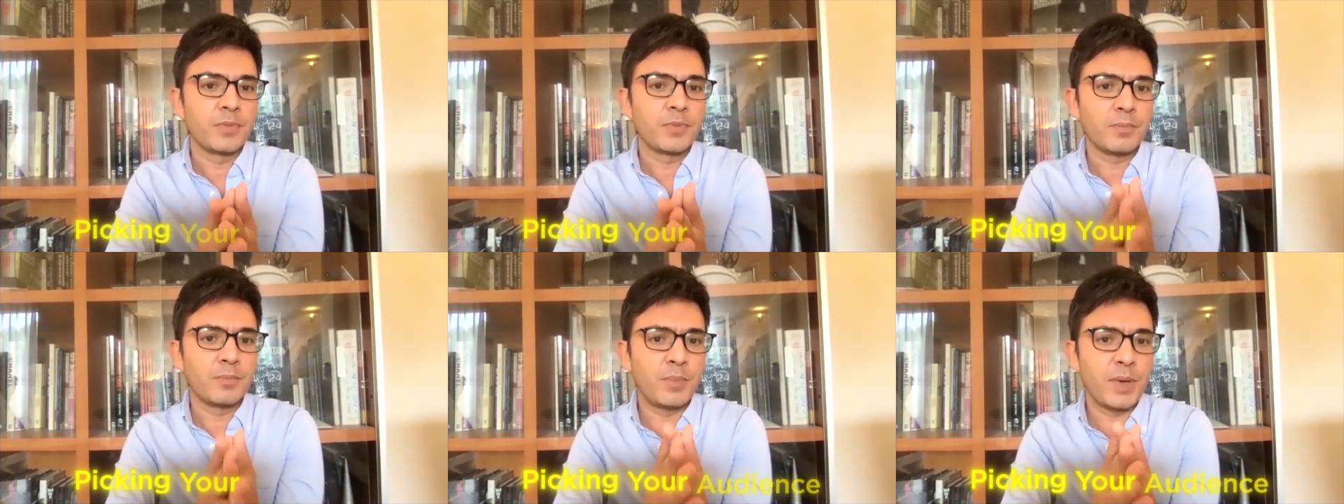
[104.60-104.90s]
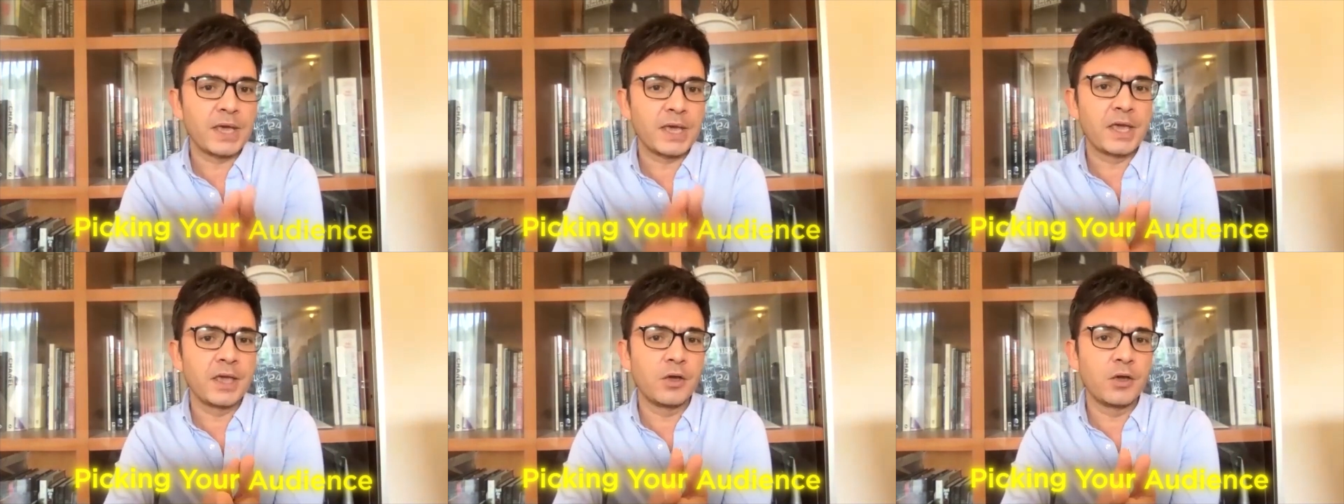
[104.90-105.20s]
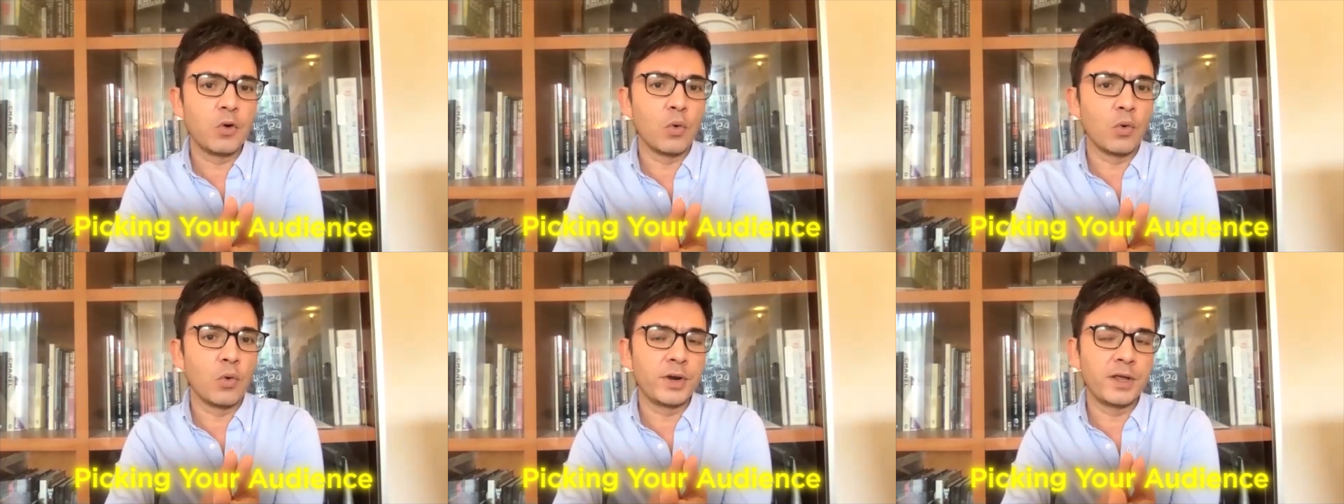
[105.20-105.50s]
picking
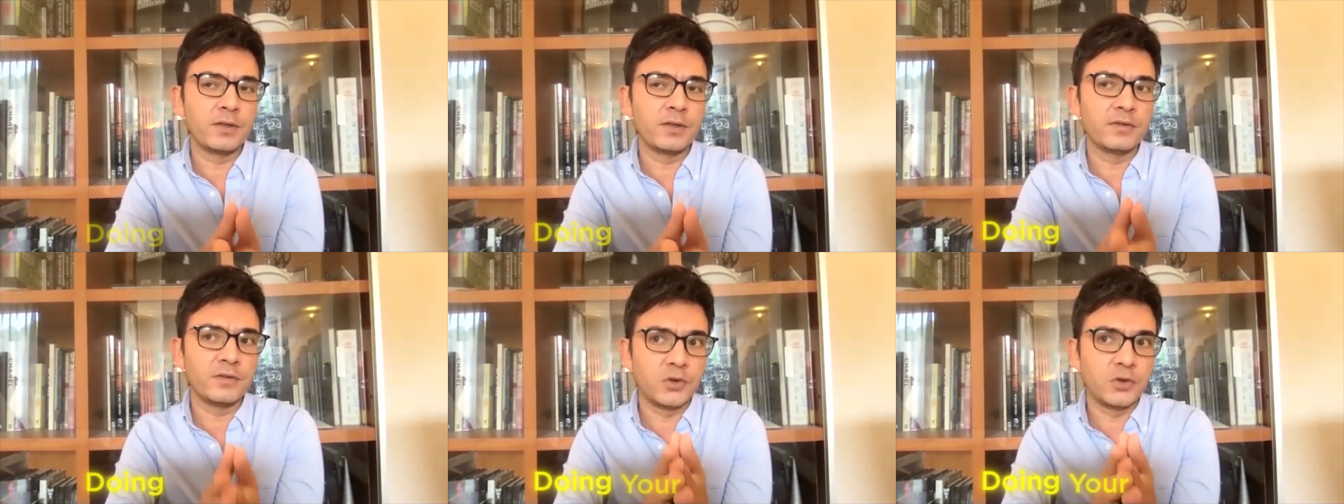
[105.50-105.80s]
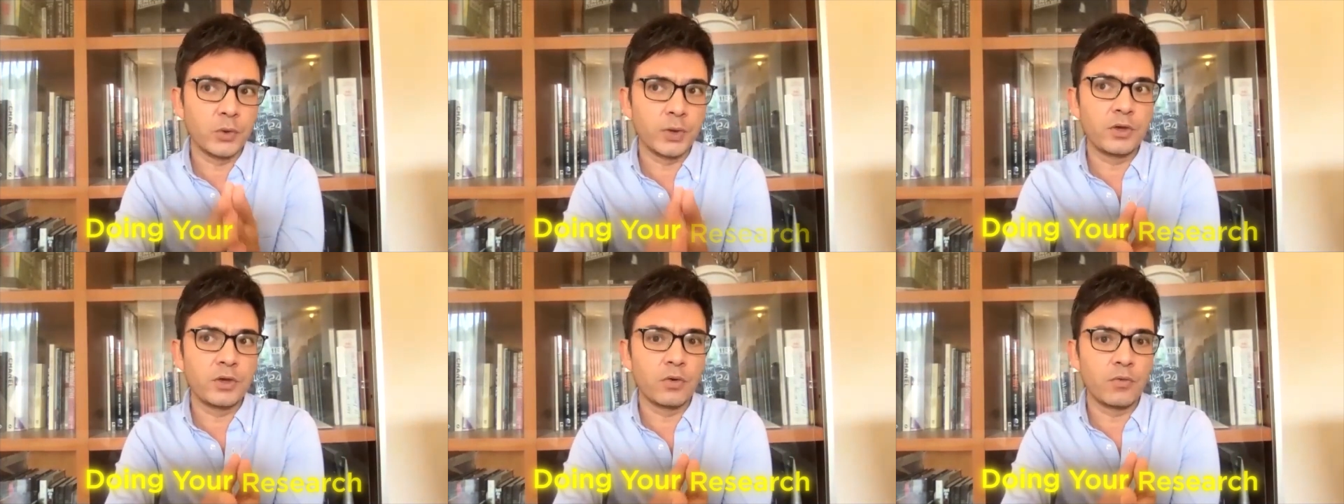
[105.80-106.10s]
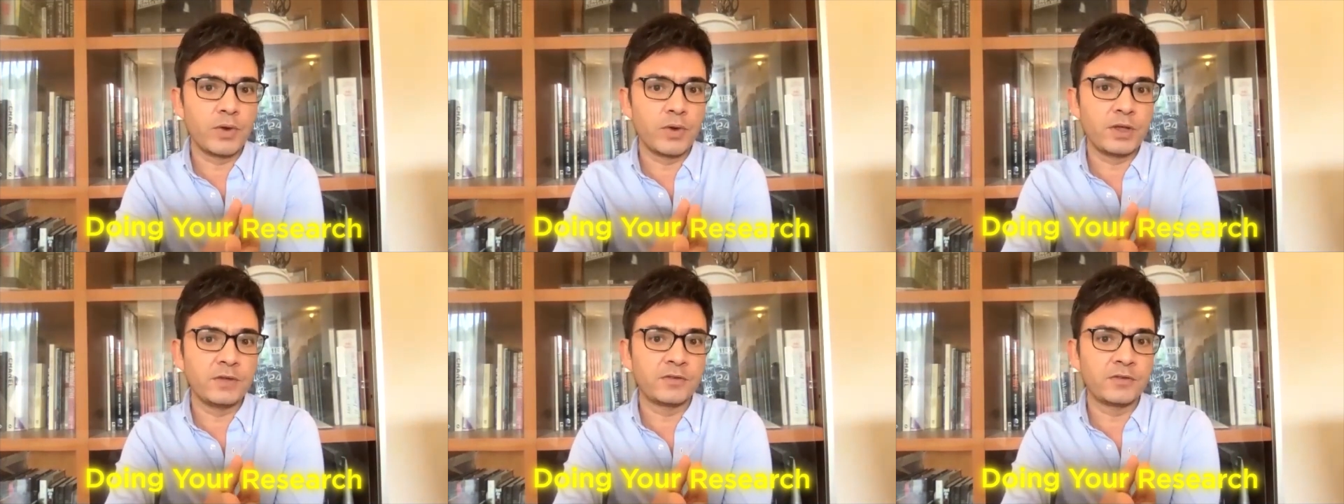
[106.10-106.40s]
your audience, doing your
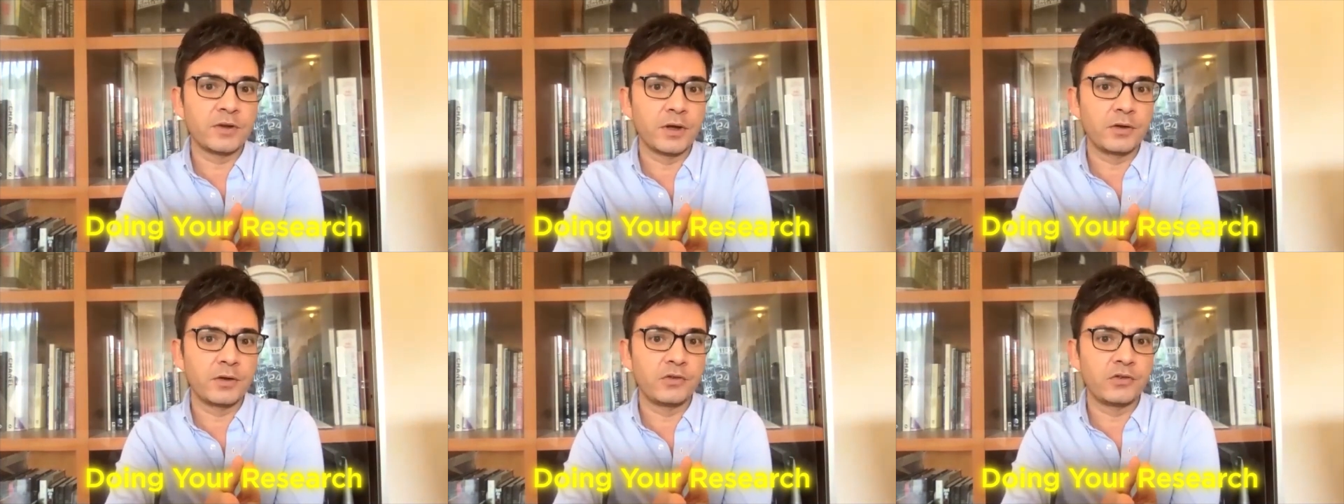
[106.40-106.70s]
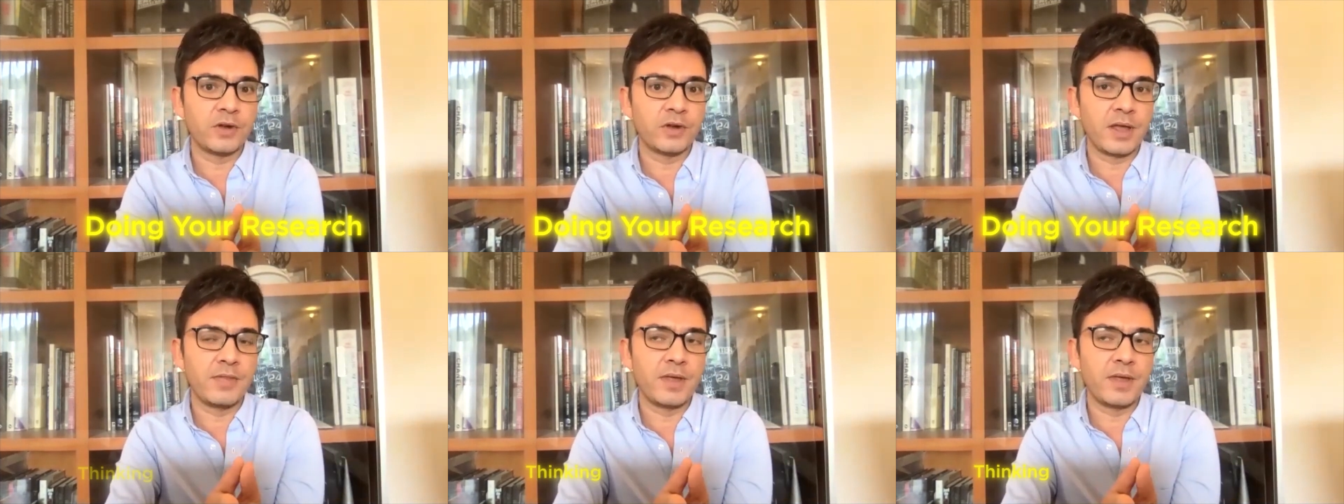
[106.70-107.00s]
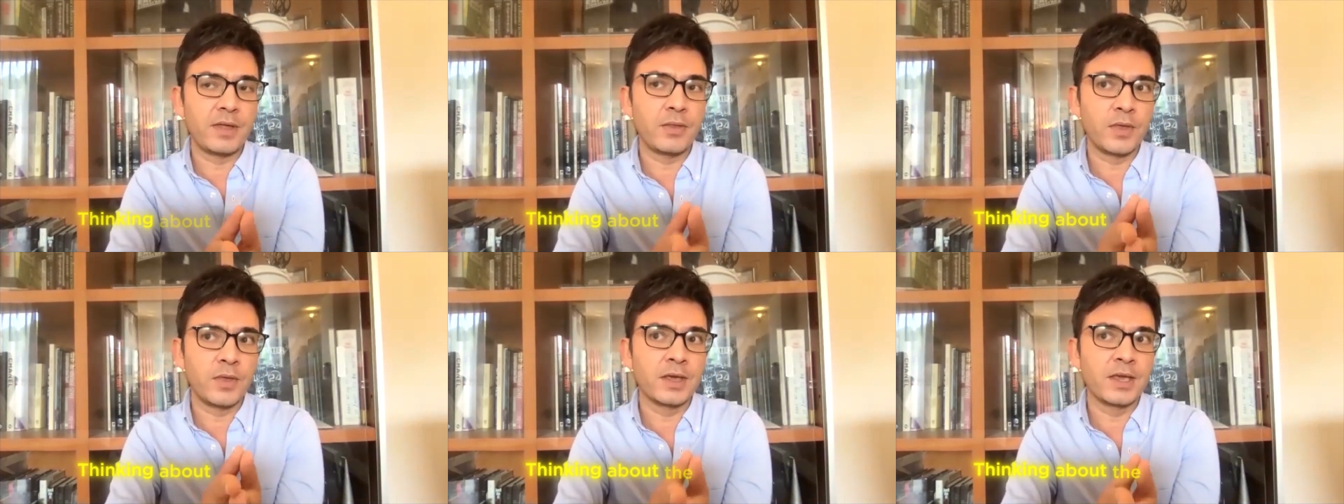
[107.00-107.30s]
research, and
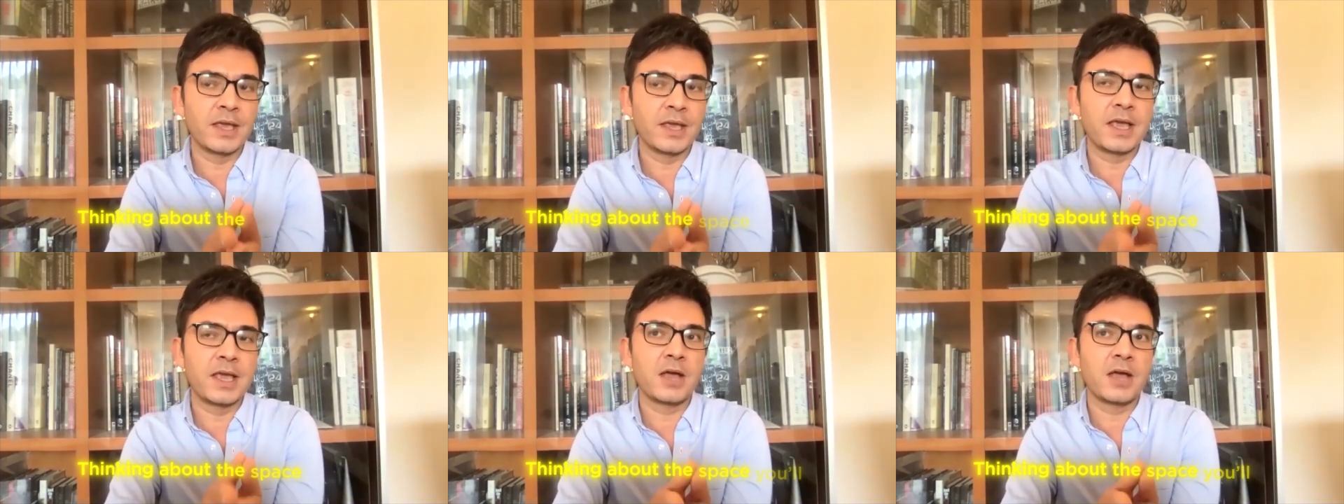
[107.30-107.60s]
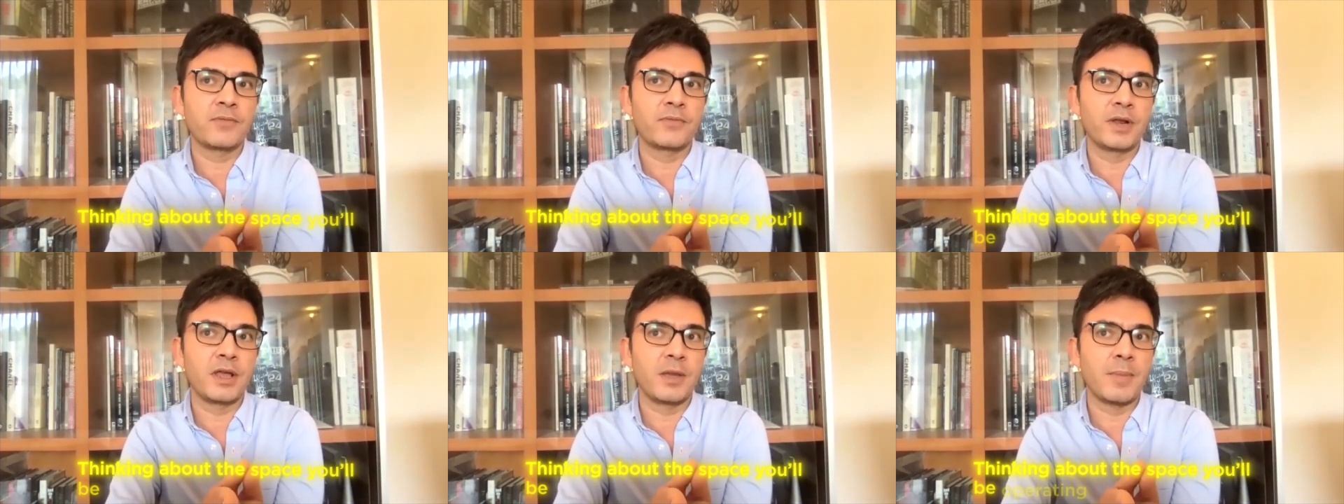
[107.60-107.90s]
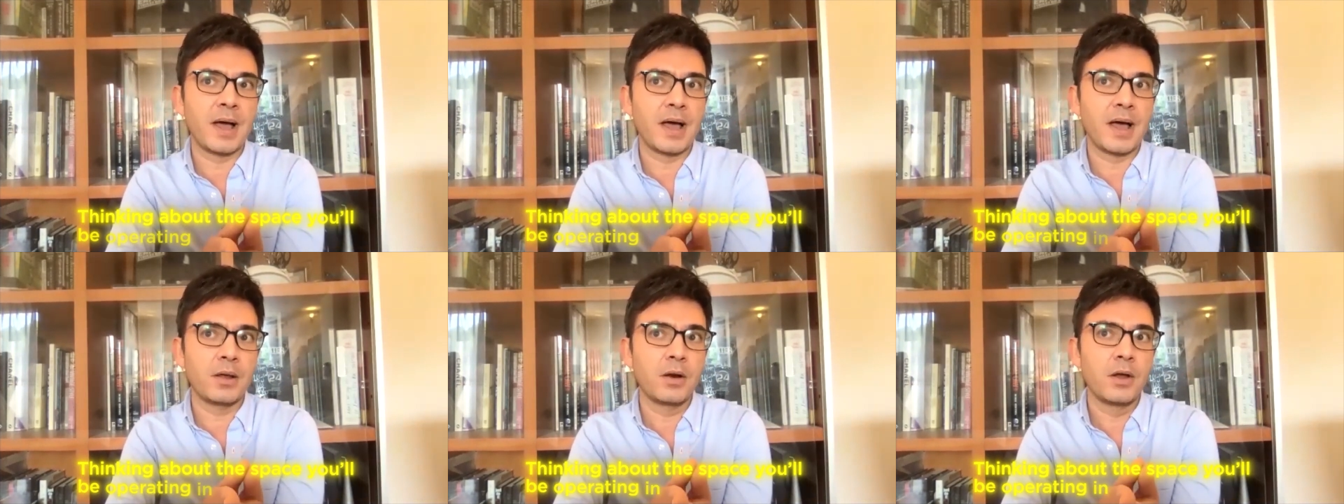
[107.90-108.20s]
then thinking carefully
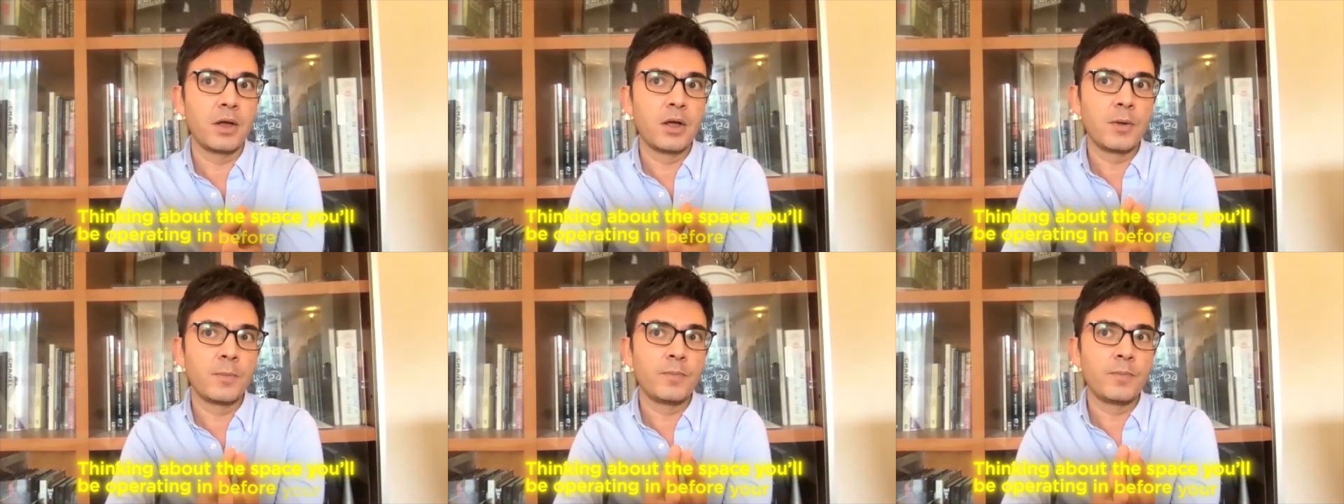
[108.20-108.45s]
about